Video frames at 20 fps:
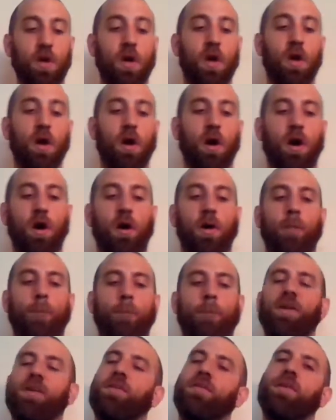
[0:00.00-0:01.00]

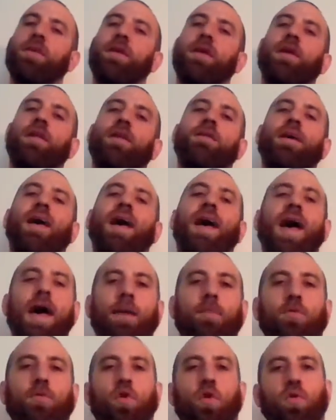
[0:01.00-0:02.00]
But in the end,
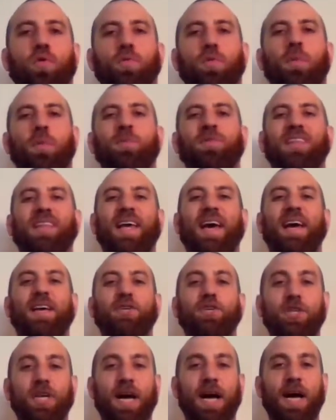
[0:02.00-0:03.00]
Adam Cole would win with the last
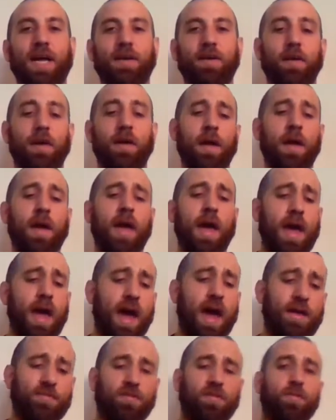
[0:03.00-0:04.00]
shot.
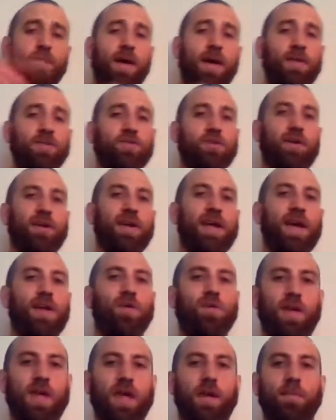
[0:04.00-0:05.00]
After the match,
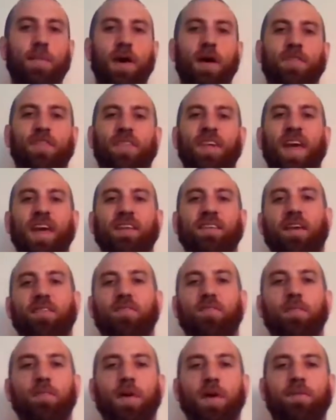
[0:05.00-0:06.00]
Gargano came out, thanked
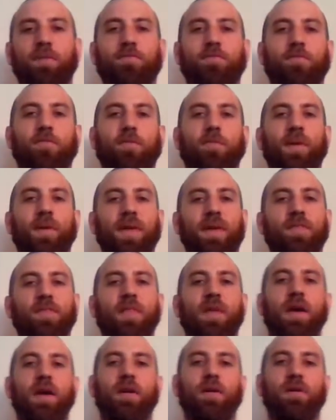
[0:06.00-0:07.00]
everybody for being
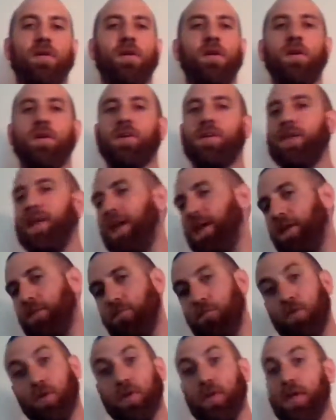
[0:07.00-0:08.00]
there,
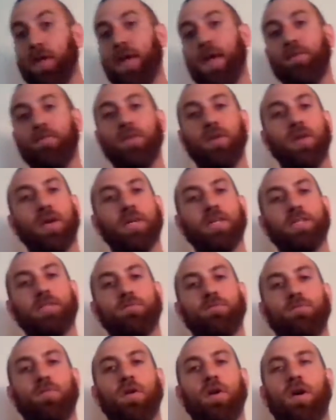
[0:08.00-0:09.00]
really gave a nice
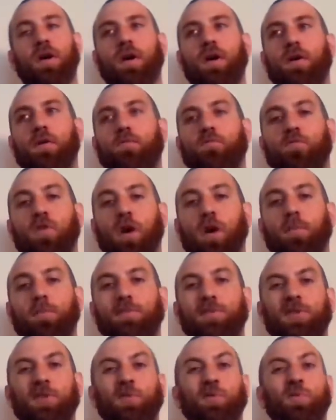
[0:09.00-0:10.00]

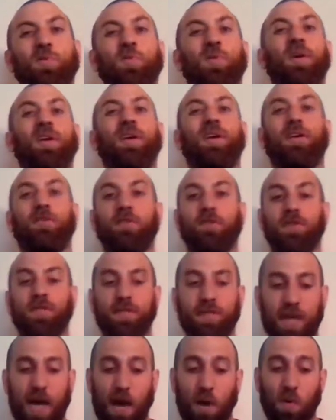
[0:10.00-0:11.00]
rub to Akira
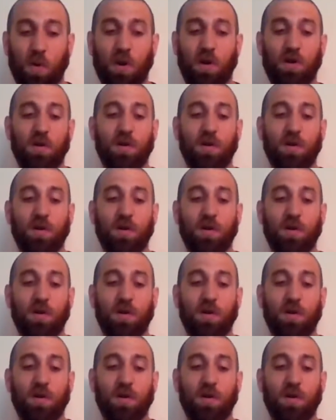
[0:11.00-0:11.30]
Tozawa.